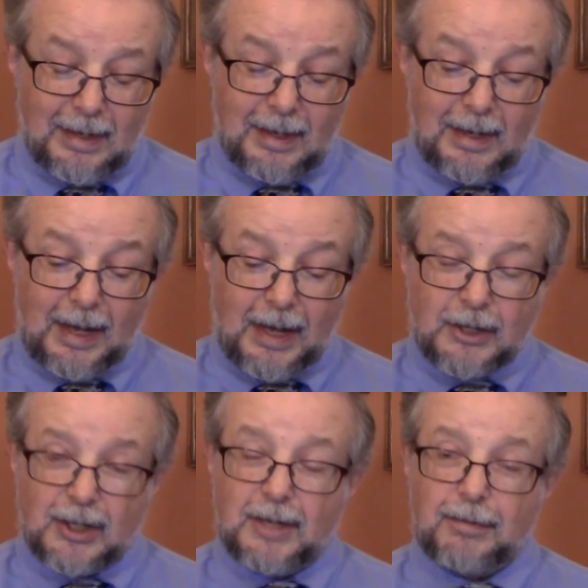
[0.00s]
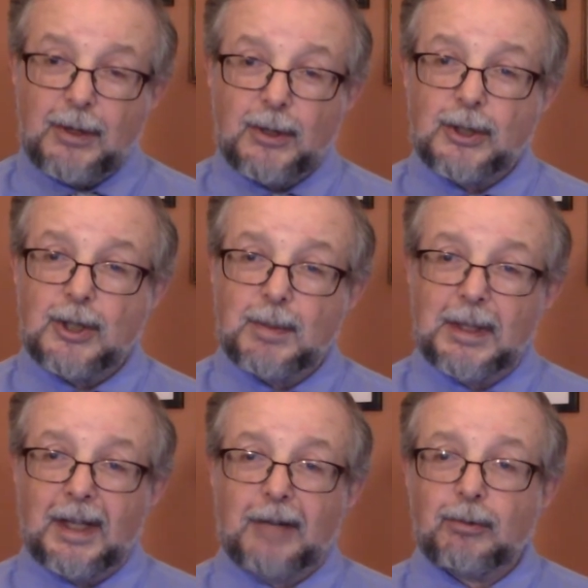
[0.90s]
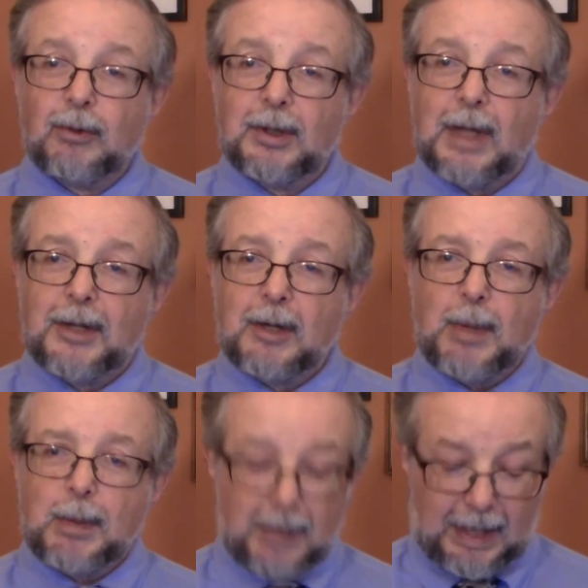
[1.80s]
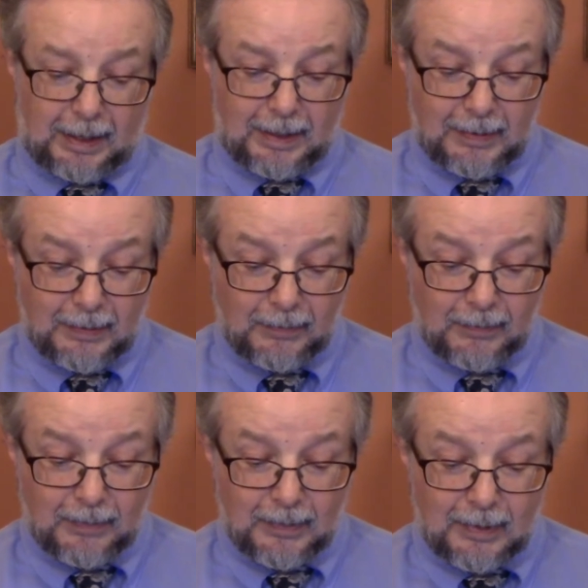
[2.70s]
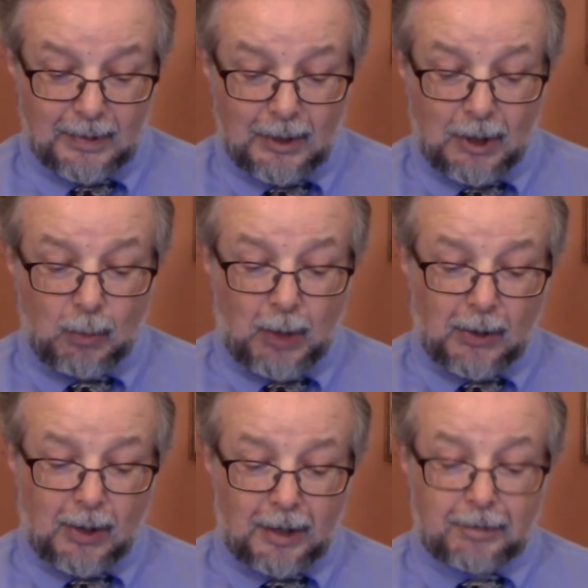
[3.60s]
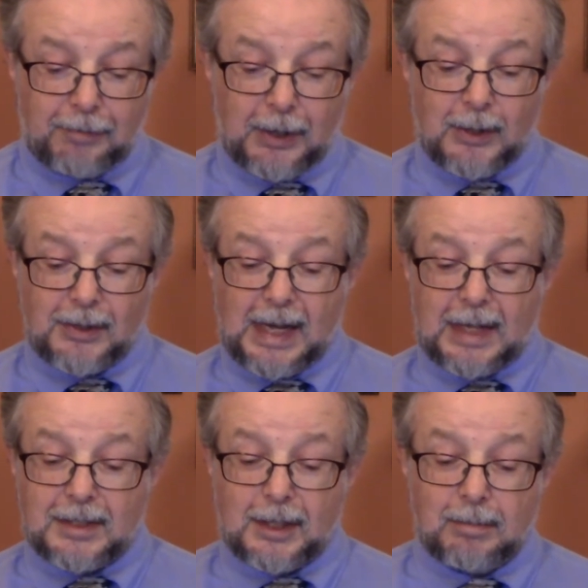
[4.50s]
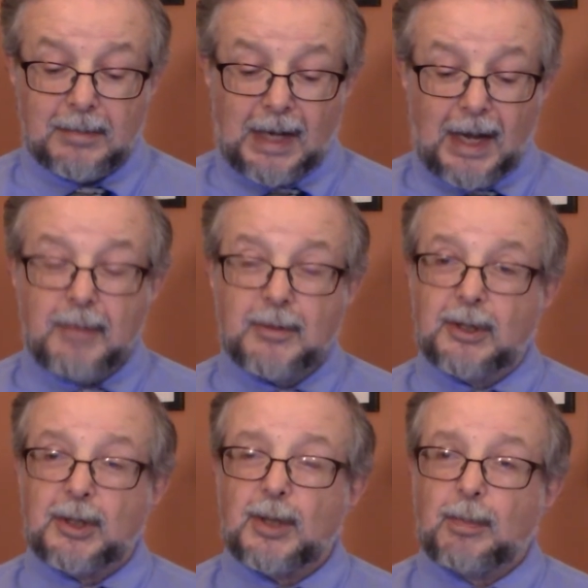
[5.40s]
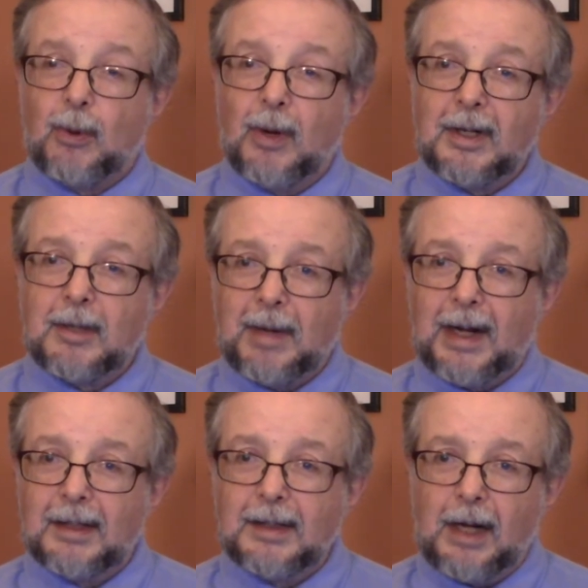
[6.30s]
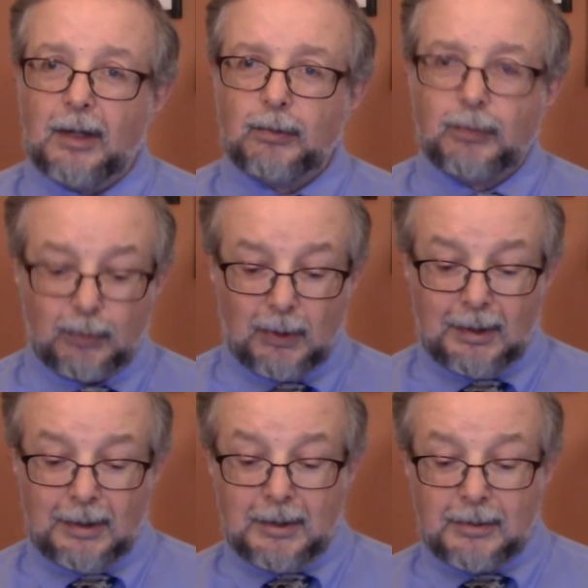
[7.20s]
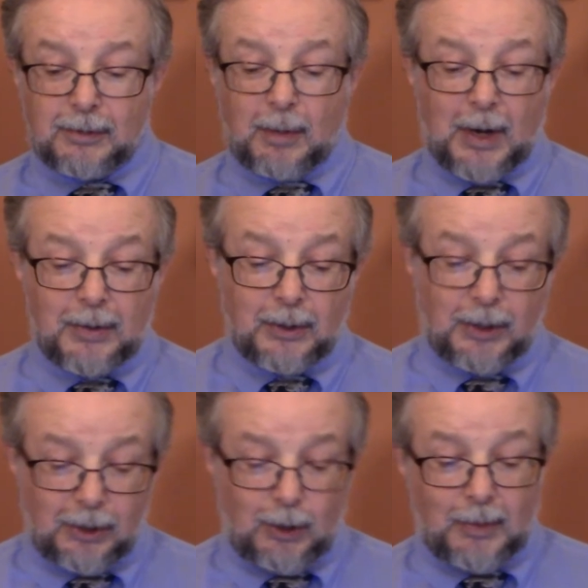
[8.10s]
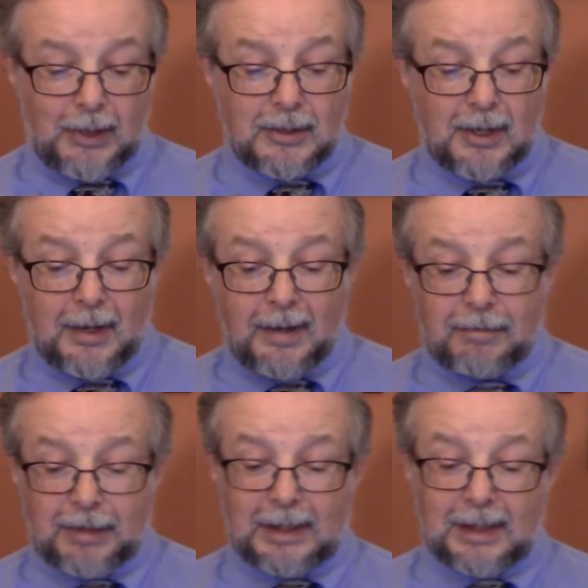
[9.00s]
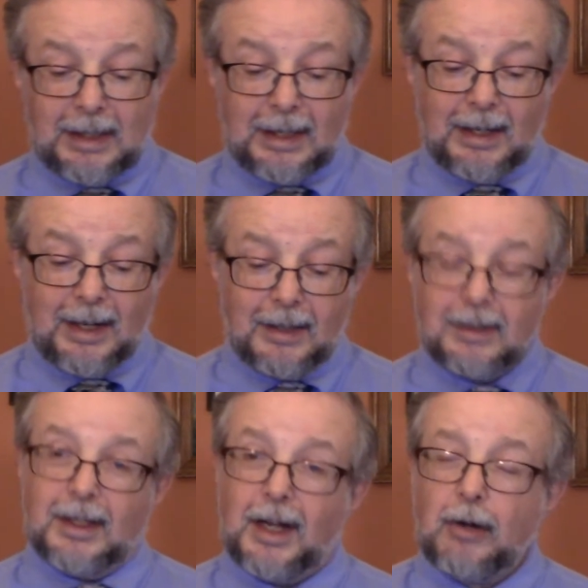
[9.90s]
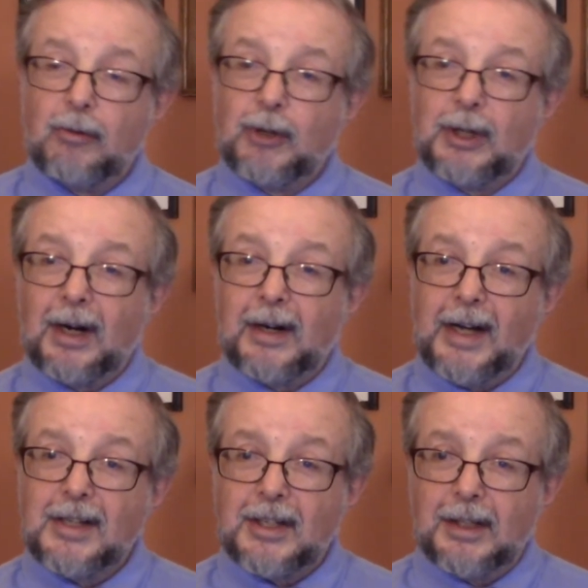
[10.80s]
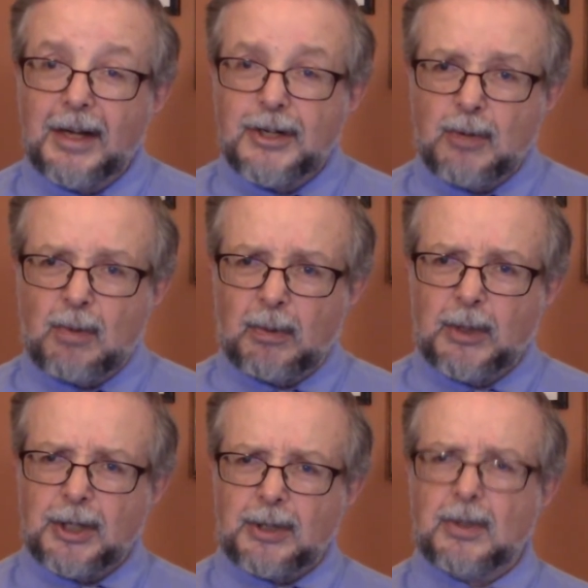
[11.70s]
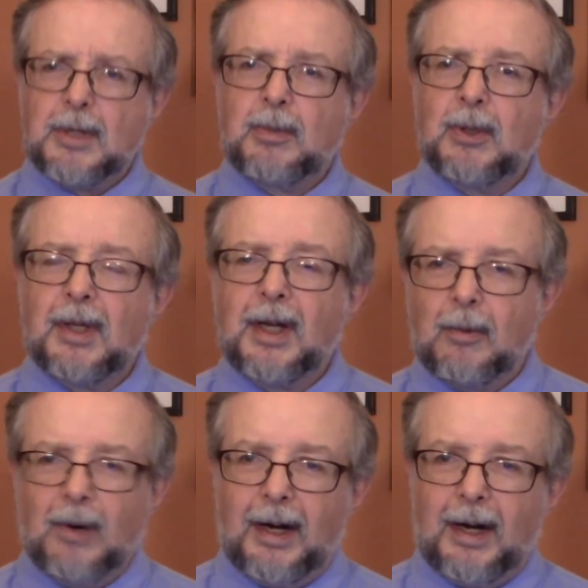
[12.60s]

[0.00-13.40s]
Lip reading: And she feels she's been left with nothing but pain. We all feel that sometimes, disappointed by love from other humans, feeling unloved in our isolation, but we're just going to put that away.